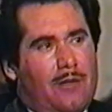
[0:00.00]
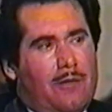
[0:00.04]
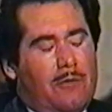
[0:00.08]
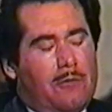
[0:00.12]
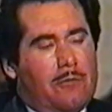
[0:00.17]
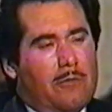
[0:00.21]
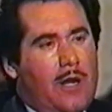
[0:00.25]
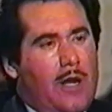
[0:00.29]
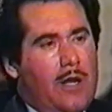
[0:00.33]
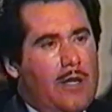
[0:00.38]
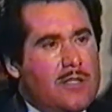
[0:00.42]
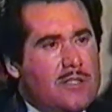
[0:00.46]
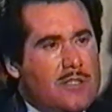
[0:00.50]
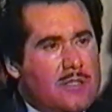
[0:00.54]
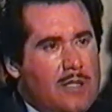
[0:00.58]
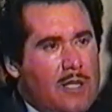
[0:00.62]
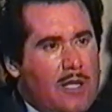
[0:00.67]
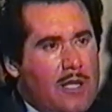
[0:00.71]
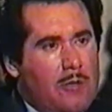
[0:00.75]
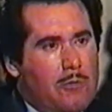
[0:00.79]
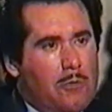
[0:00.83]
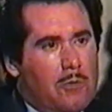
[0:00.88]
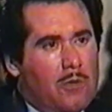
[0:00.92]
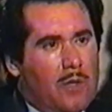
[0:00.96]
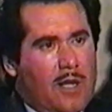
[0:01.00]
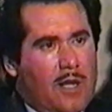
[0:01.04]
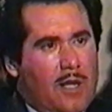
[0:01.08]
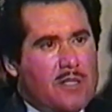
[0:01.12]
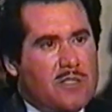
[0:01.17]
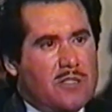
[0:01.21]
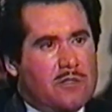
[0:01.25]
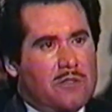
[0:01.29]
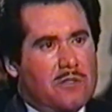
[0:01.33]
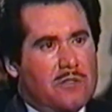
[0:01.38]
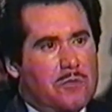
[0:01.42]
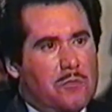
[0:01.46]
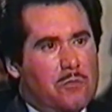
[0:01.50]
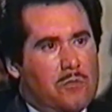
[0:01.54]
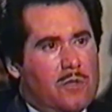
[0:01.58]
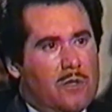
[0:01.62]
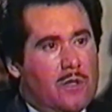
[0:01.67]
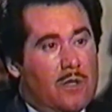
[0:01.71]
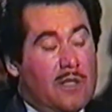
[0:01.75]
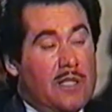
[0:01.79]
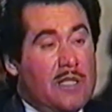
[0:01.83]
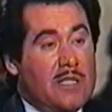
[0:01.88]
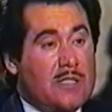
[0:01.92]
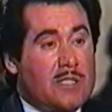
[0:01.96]
greatest equalizer in the world
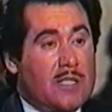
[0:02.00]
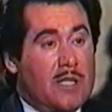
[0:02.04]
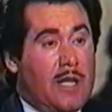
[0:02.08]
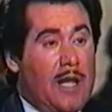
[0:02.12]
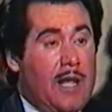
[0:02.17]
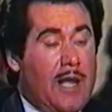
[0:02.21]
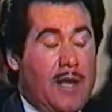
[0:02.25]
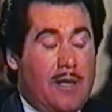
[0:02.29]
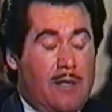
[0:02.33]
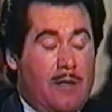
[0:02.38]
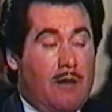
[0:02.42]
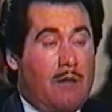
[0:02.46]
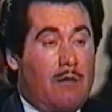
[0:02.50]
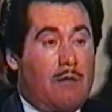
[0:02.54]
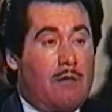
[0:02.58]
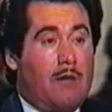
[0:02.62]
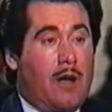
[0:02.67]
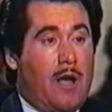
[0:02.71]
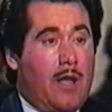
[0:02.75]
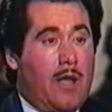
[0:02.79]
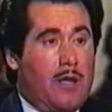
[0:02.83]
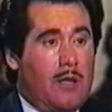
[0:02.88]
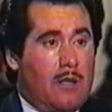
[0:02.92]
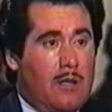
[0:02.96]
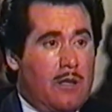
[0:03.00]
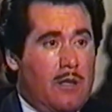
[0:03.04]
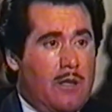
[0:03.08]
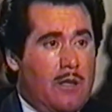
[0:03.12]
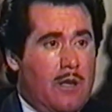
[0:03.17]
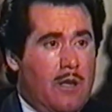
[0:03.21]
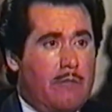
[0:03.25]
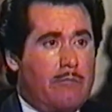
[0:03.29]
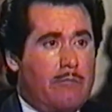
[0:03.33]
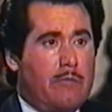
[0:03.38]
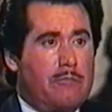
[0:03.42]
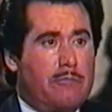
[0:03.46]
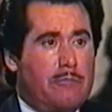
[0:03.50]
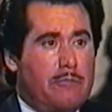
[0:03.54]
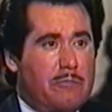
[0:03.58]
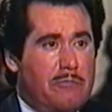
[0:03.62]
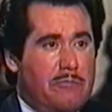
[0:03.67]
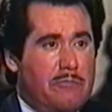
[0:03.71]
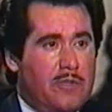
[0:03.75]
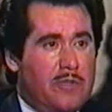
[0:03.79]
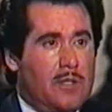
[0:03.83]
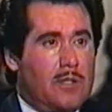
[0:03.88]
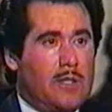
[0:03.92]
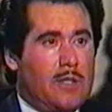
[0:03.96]
is that I know I can never
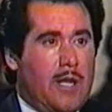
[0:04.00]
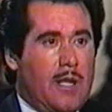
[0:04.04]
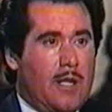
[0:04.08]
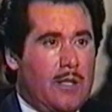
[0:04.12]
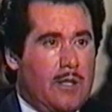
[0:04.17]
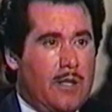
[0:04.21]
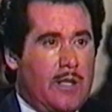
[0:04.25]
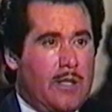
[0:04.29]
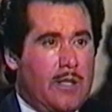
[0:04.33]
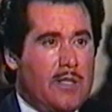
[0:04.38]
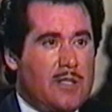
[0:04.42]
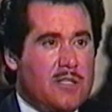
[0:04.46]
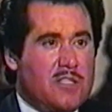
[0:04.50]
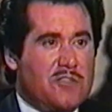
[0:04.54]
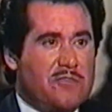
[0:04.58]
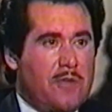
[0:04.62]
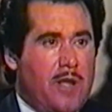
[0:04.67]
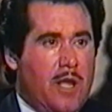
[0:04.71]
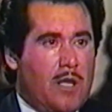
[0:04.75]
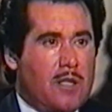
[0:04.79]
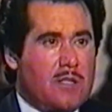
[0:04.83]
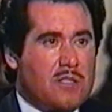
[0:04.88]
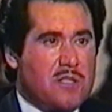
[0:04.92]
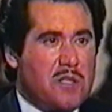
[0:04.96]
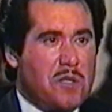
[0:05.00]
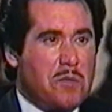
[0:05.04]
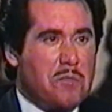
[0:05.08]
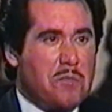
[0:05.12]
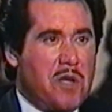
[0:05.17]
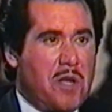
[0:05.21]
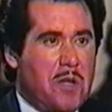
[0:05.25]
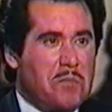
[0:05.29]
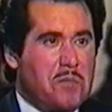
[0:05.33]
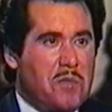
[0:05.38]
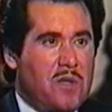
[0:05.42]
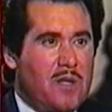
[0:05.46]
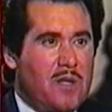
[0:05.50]
fulfill that lady's fantasy about me.